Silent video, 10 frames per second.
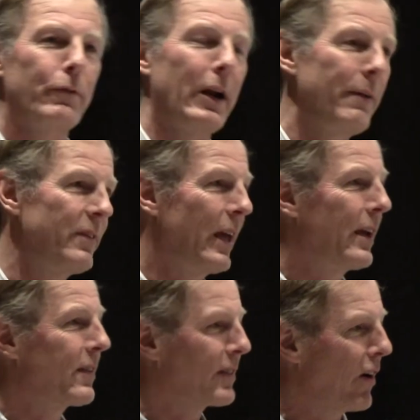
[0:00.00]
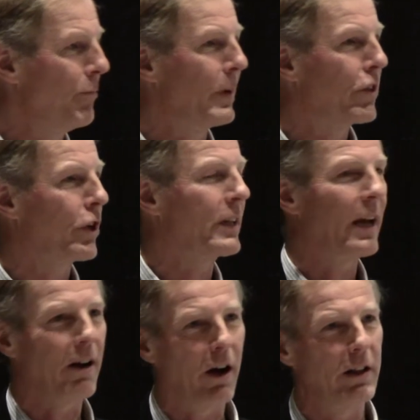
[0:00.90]
what I'm saying is government should
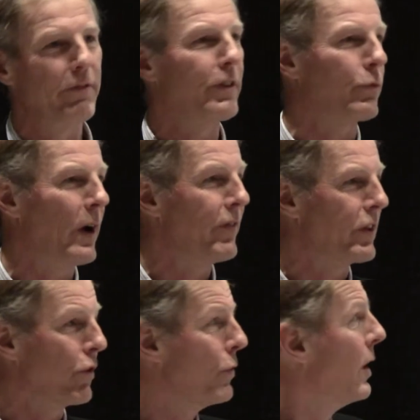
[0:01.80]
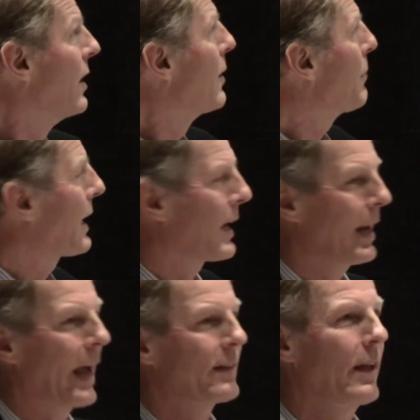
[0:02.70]
get all of its revenue by
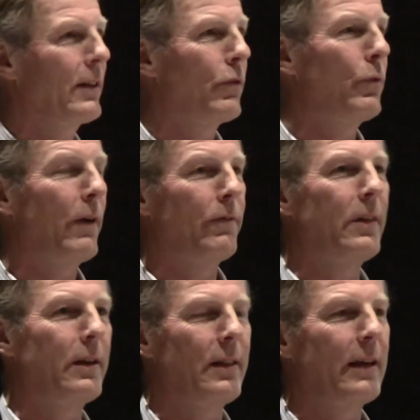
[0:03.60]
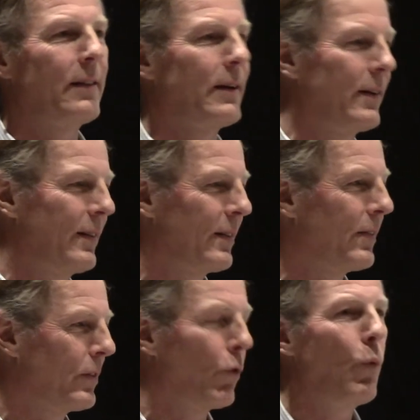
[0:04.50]
collecting the, rev the, the,
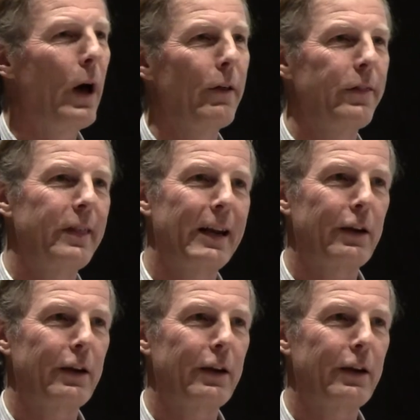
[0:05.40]
the, the wealth